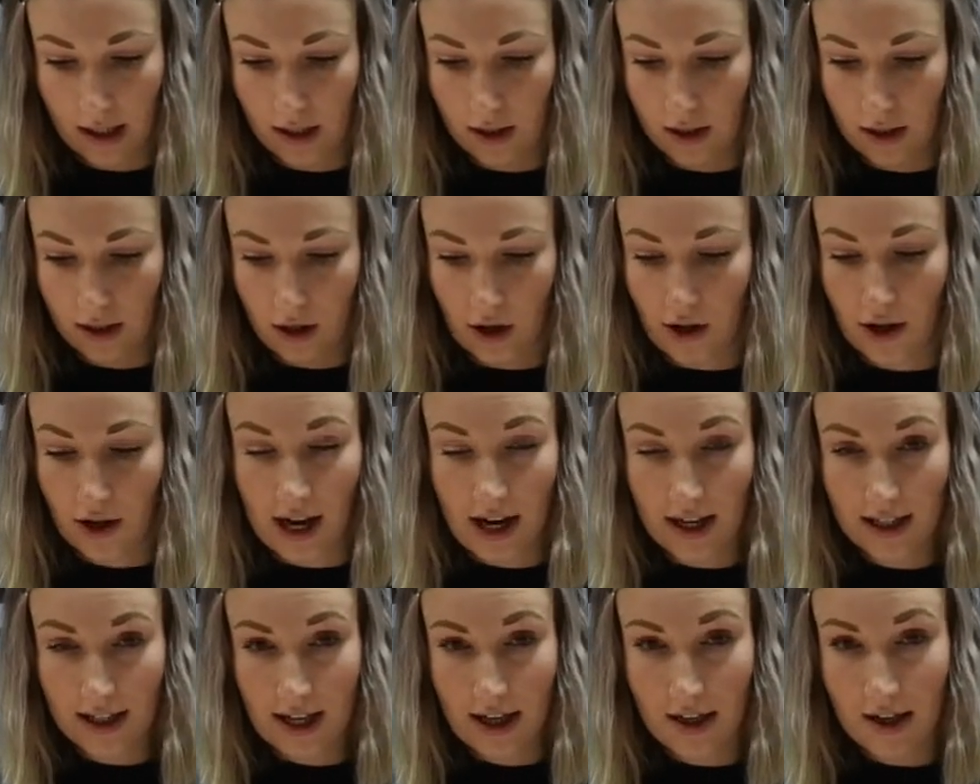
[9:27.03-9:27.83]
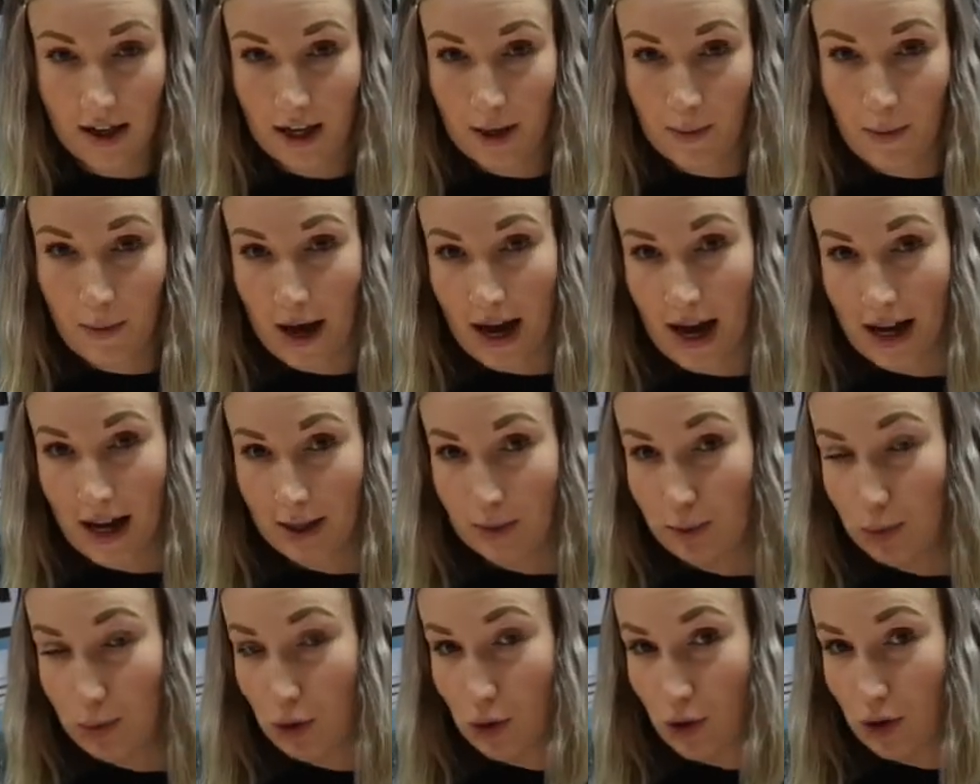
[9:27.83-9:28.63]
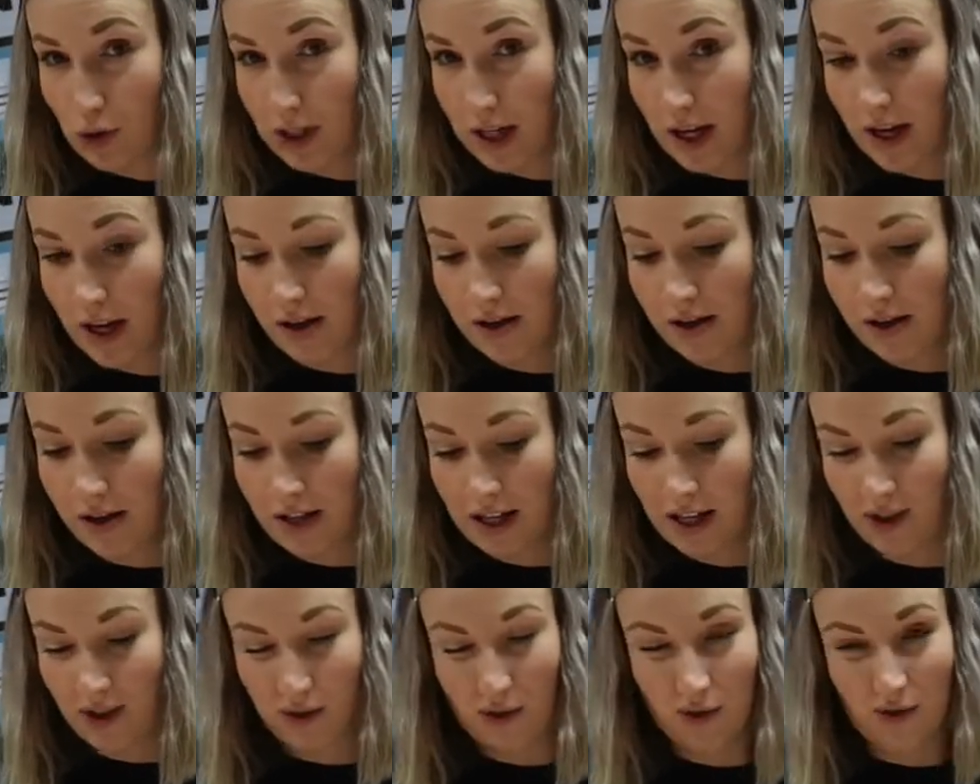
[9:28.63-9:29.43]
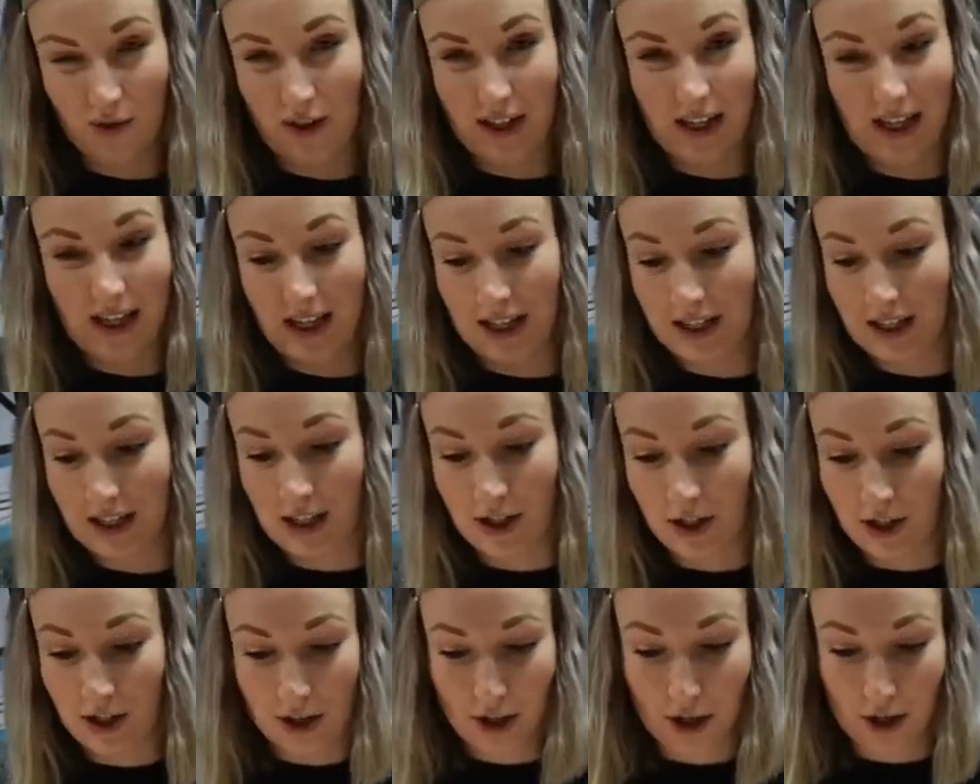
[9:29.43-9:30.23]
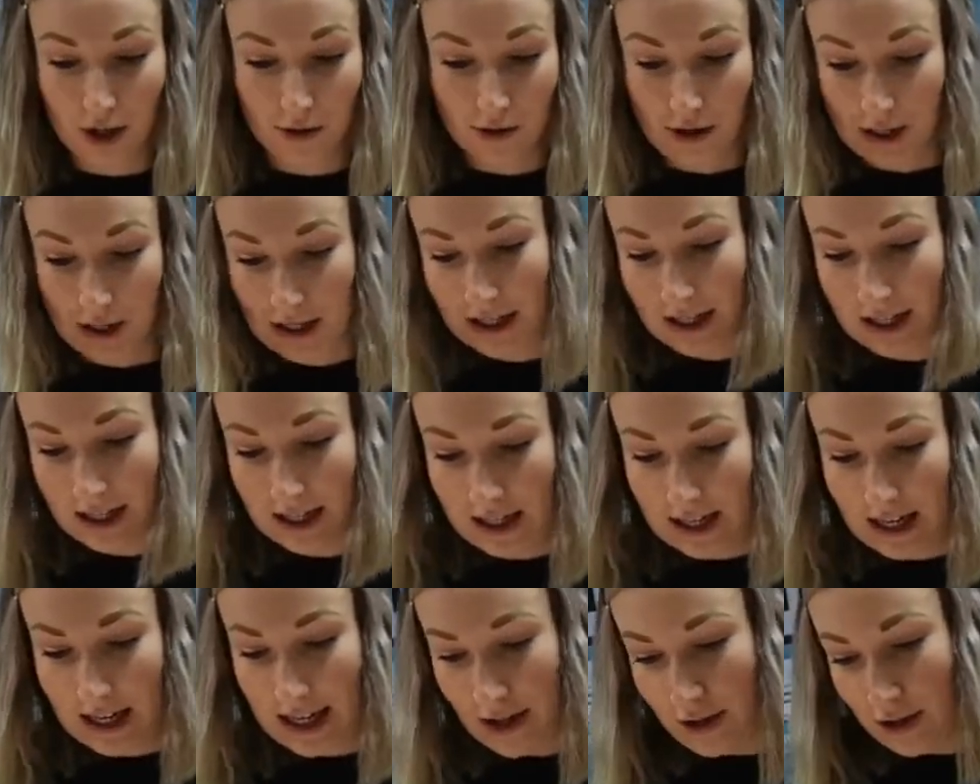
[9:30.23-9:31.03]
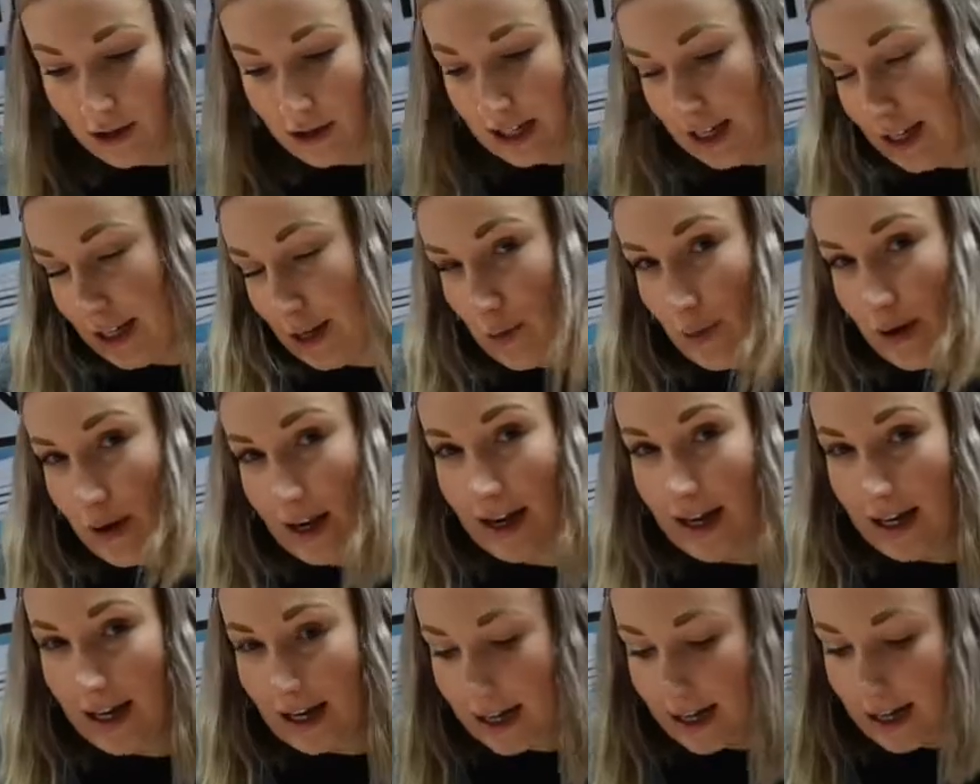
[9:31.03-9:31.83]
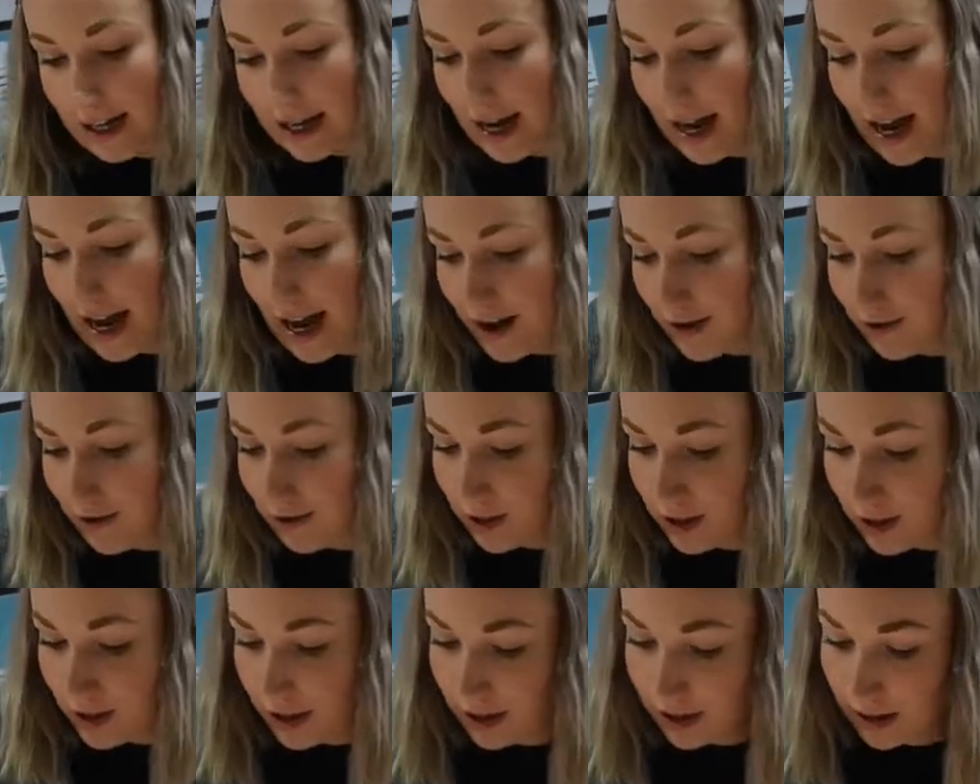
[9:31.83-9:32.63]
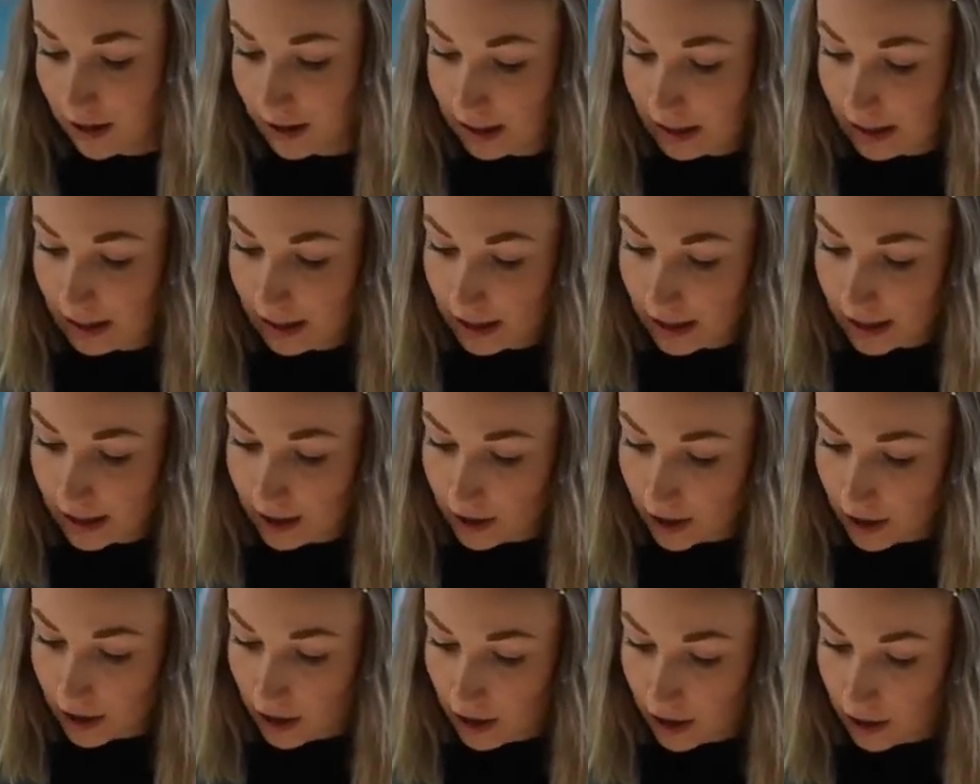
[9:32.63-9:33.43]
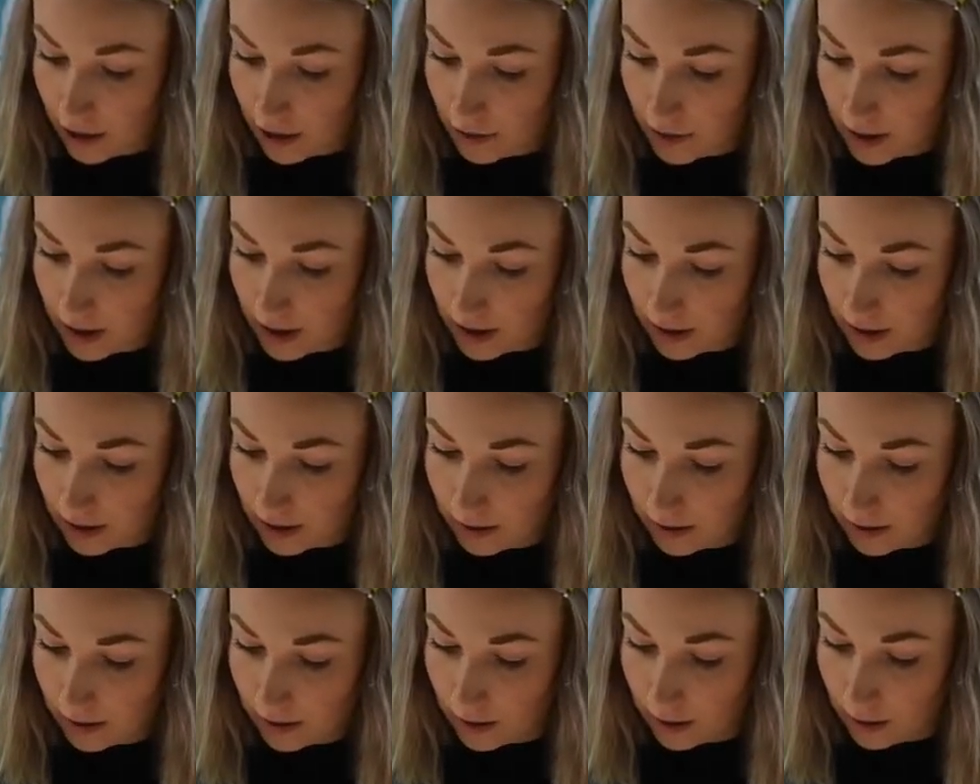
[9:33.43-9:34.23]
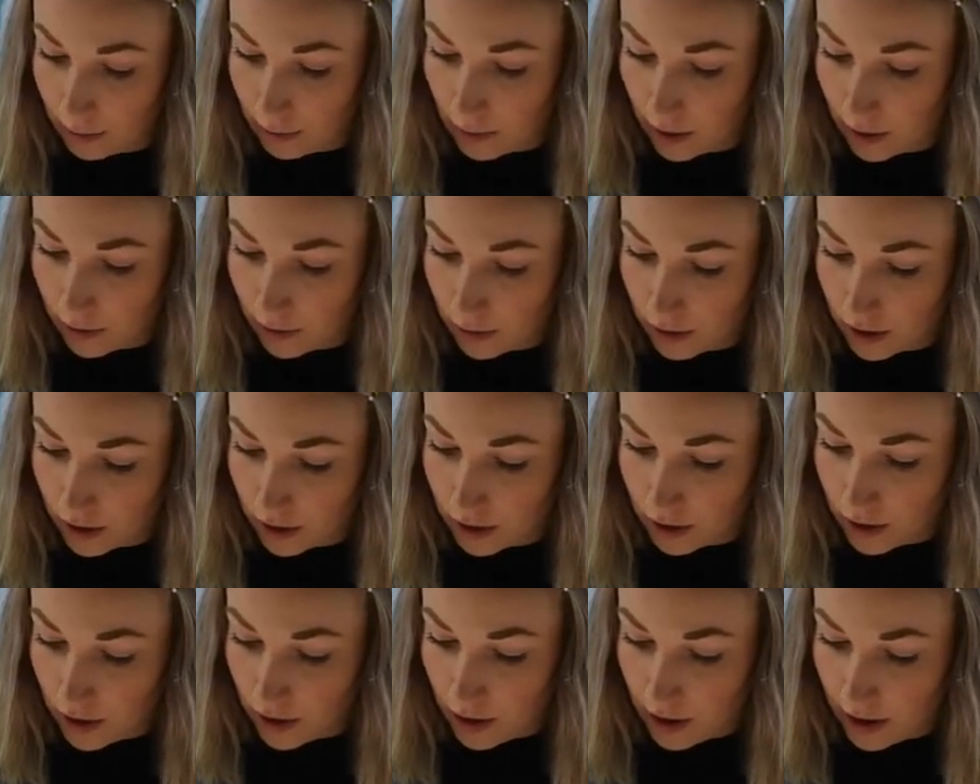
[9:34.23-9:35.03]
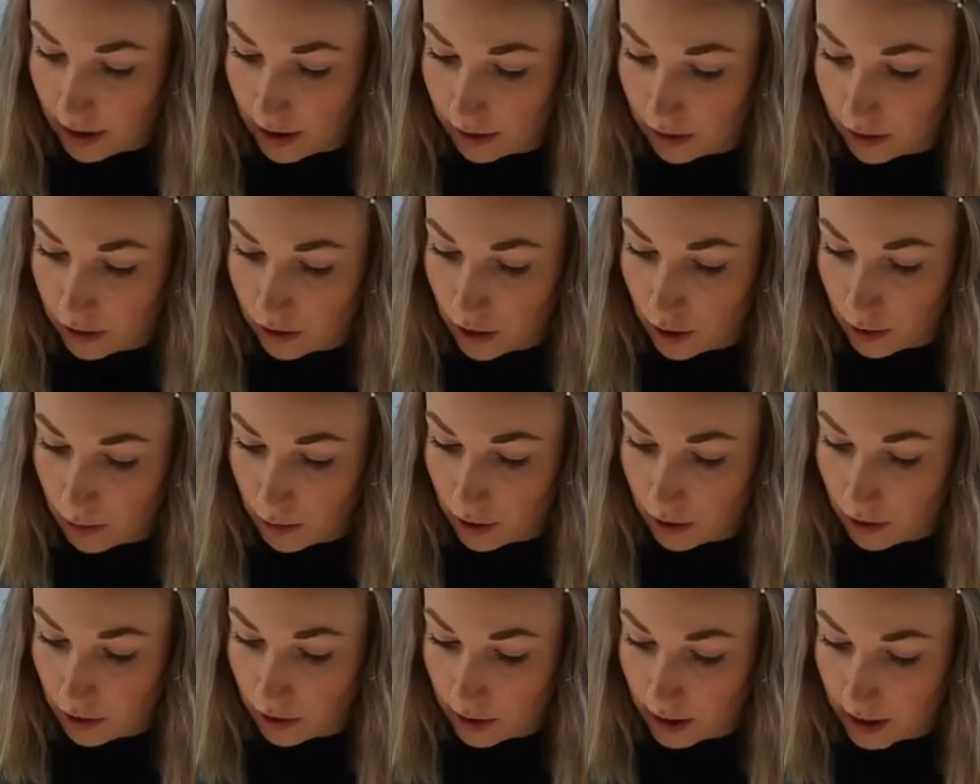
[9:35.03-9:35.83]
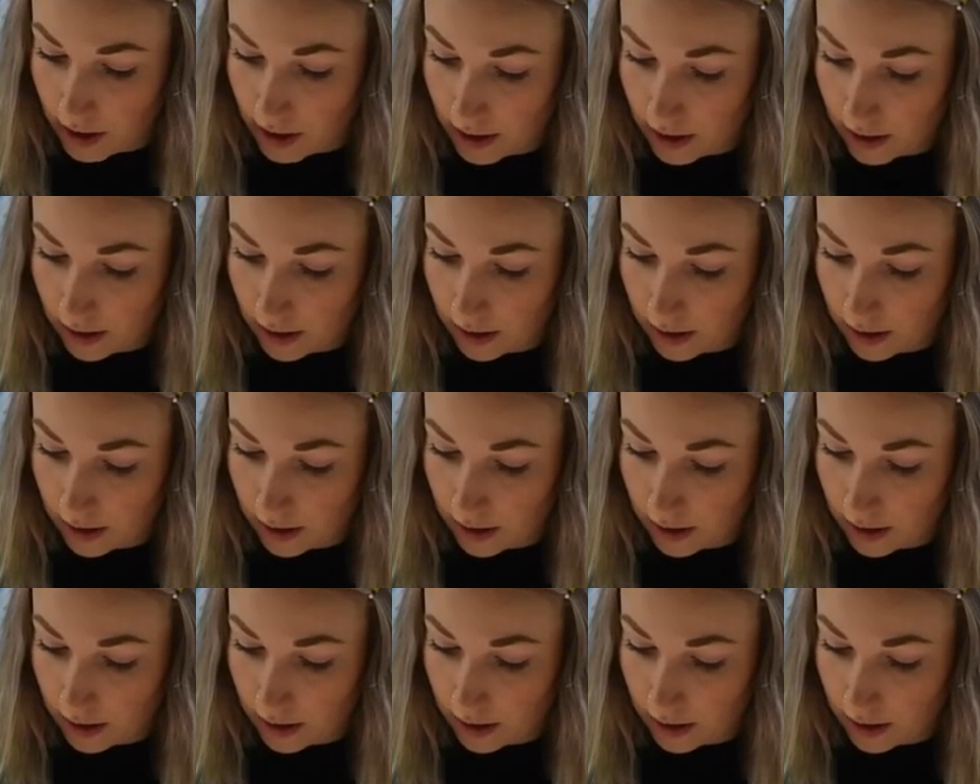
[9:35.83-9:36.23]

So next I think I might add a border. This one's really easy to do. It looks a little bit like a cloud. So you might want to start in the top corner